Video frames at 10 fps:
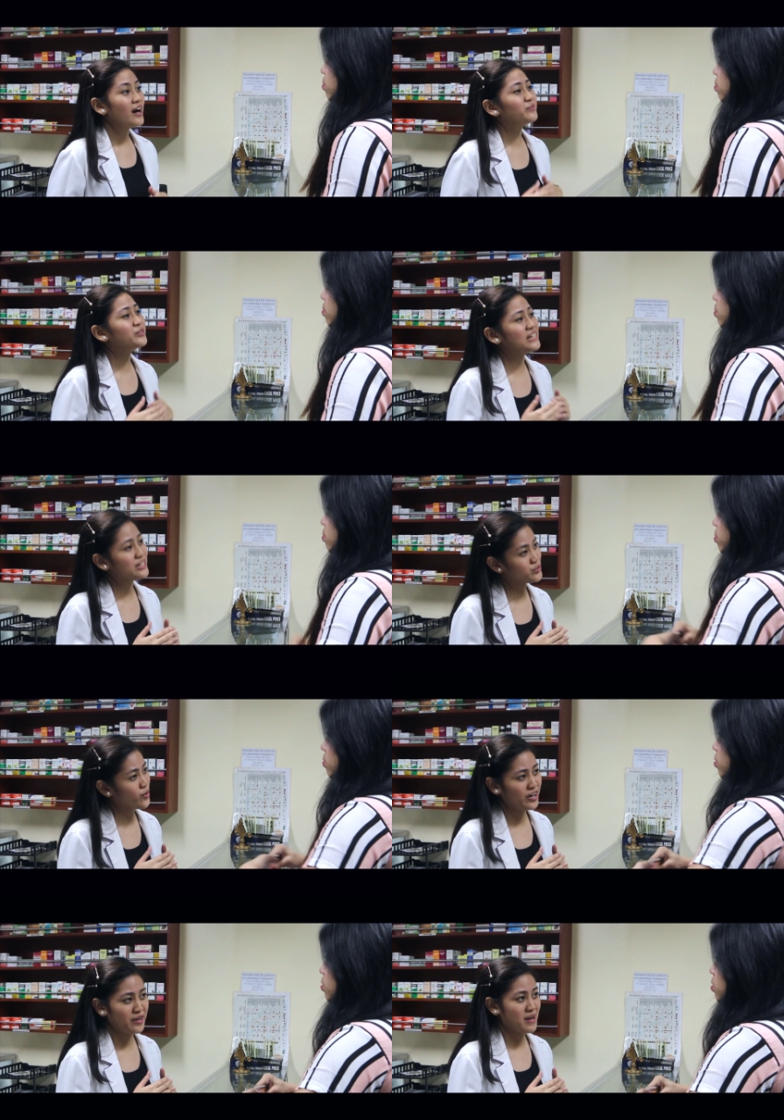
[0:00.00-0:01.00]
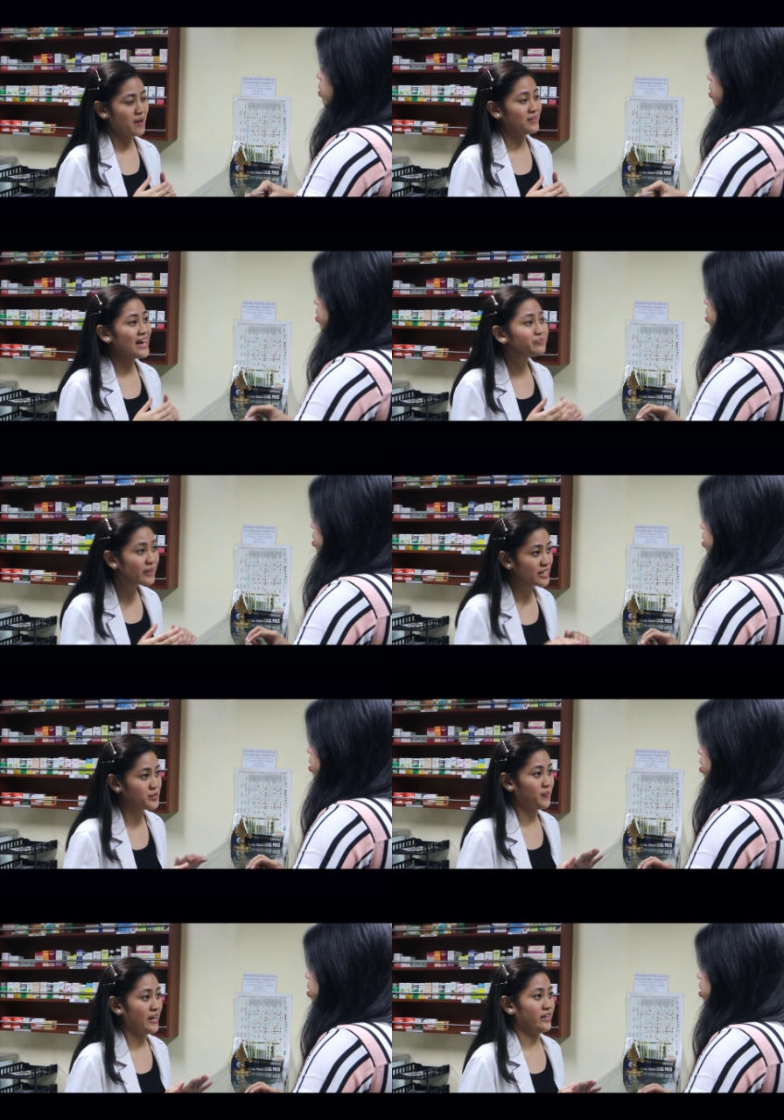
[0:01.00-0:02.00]
I'm really sorry, ma'am. Let me
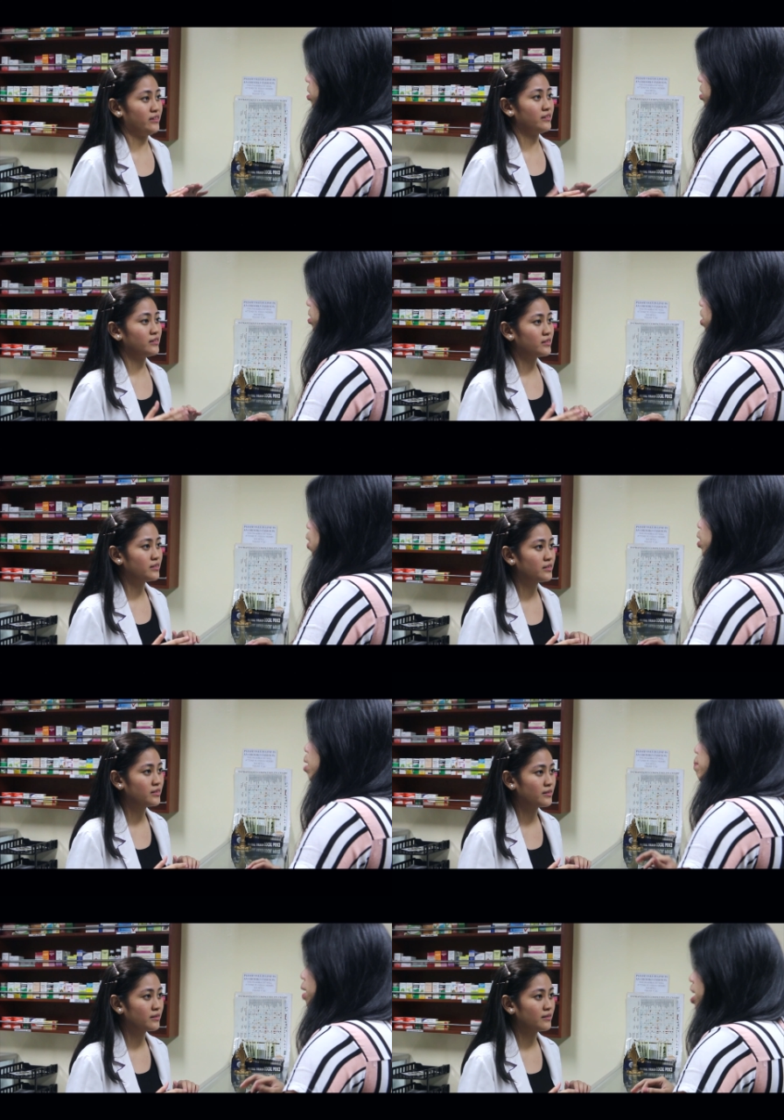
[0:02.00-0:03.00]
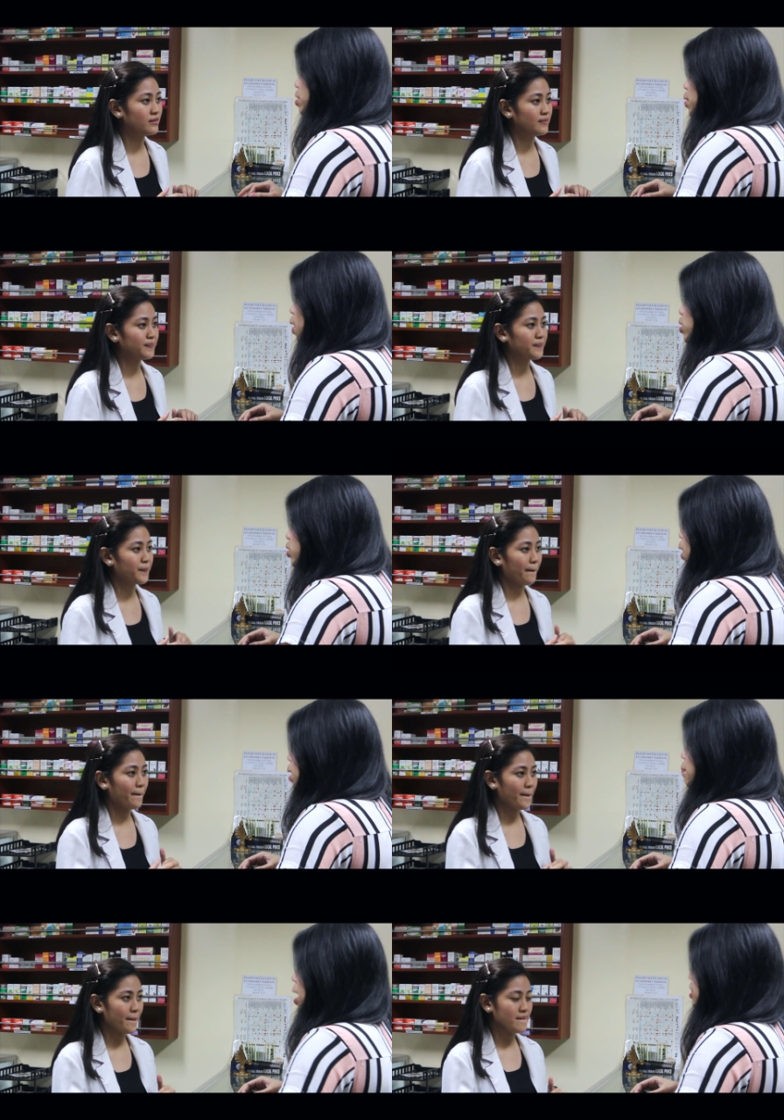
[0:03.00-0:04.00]
explain. Oh, come on. We all know
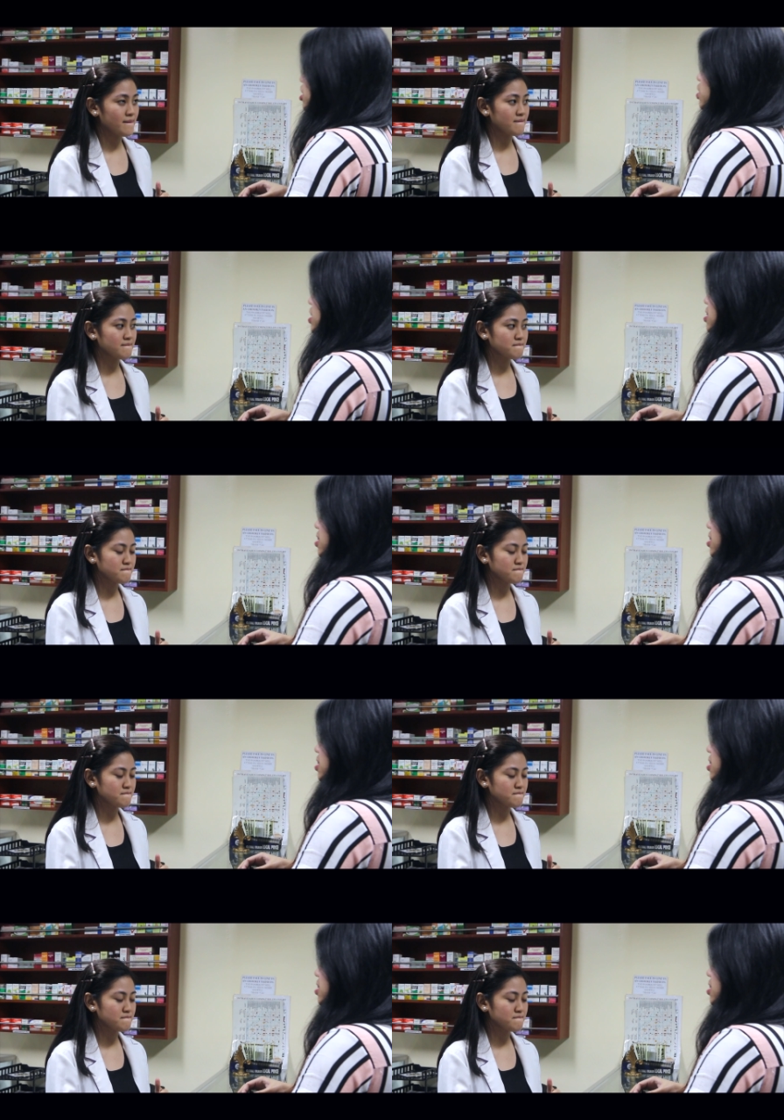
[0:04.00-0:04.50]
how badly you need